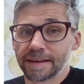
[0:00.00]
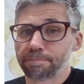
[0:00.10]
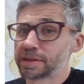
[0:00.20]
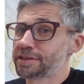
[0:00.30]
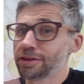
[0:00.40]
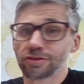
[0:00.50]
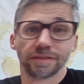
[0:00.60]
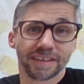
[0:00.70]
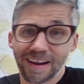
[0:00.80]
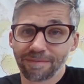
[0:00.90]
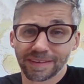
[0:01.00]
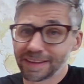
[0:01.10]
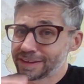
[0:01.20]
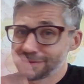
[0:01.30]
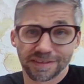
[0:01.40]
petition the government,
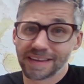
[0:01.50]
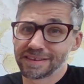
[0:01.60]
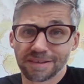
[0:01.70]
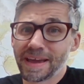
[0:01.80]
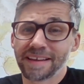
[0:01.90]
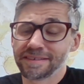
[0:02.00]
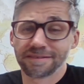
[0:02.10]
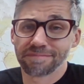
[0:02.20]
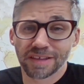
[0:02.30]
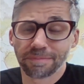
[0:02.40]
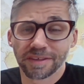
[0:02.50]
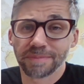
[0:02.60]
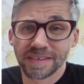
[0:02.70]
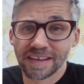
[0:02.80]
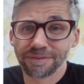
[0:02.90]
like say, demand something
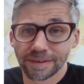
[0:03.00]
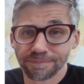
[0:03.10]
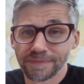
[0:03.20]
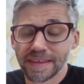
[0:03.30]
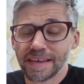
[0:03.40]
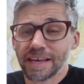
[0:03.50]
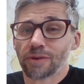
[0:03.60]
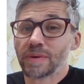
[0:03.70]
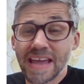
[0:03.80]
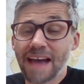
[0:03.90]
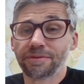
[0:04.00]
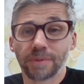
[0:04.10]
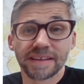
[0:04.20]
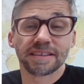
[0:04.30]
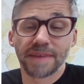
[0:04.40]
to be different. We have the
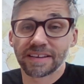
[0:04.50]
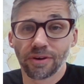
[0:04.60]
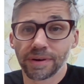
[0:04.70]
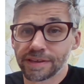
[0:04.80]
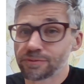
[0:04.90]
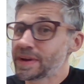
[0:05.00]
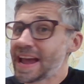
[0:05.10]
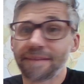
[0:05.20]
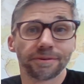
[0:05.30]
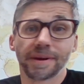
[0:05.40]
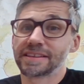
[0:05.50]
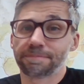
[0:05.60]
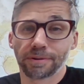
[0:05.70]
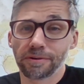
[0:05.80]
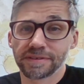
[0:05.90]
right to make noise. We have the right to
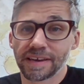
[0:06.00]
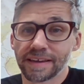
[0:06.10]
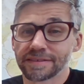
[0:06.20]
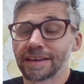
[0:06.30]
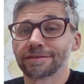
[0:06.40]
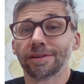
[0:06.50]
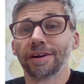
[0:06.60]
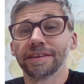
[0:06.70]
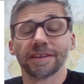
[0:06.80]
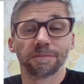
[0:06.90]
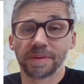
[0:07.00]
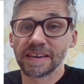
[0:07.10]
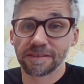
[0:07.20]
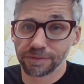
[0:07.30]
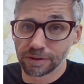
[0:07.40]
protest as long as it's
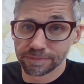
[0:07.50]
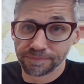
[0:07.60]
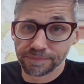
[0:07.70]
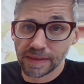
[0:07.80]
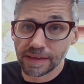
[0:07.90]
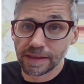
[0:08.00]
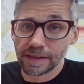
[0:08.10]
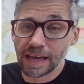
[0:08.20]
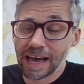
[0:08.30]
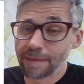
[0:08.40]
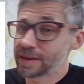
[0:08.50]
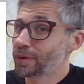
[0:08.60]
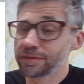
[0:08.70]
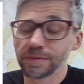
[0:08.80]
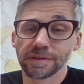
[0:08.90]
peaceful. I mean,
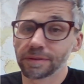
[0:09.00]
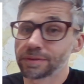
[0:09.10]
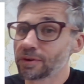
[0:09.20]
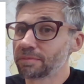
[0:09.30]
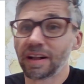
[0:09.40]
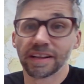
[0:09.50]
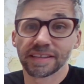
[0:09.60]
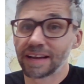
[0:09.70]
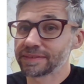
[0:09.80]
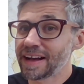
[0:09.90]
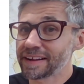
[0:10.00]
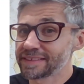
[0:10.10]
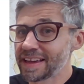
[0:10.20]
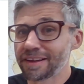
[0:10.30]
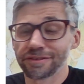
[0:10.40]
once we start throwing Molotov
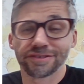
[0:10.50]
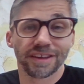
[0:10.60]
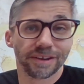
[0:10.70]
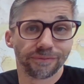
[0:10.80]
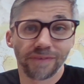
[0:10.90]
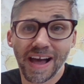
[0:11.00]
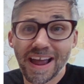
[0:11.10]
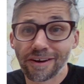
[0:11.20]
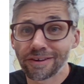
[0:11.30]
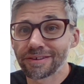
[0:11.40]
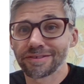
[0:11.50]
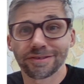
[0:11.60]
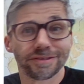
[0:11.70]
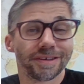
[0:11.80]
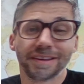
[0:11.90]
cocktails, setting
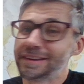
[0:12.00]
fires,